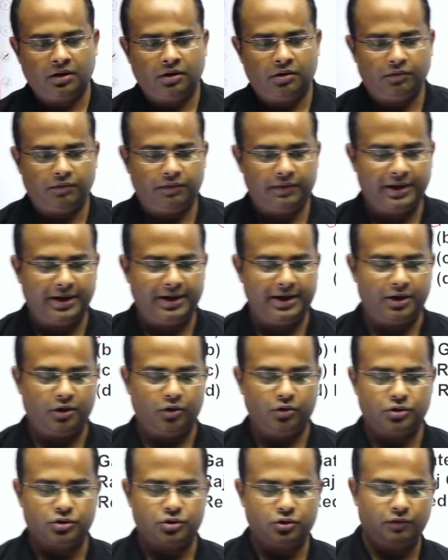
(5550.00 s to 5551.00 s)
Very
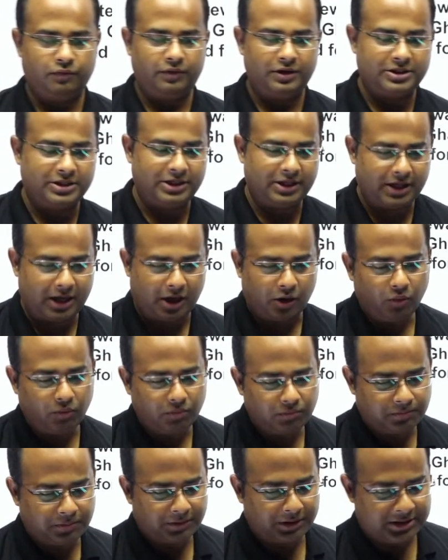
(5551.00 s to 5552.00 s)
good. So Vijay now
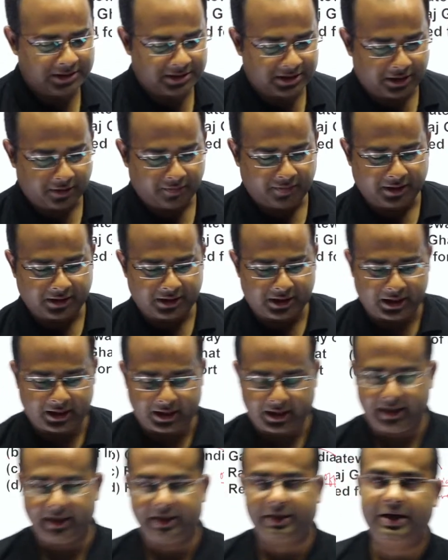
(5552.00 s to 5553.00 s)
is giving the
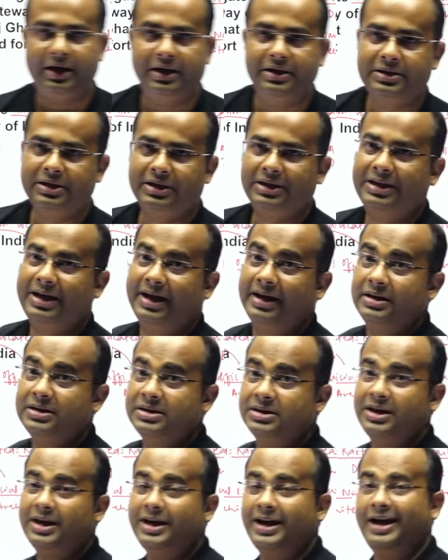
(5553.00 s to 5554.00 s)
correct answer, that is
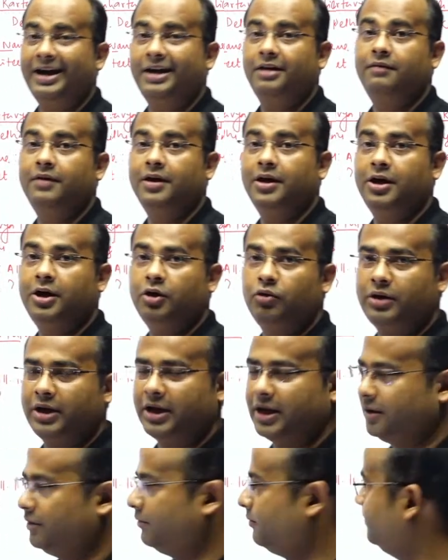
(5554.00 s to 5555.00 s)
Sir Edwin
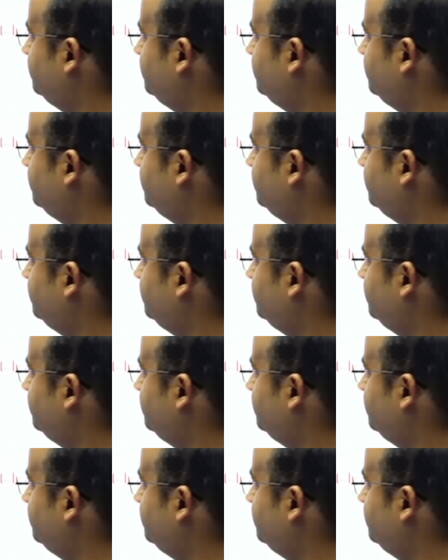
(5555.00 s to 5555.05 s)
Lutyen.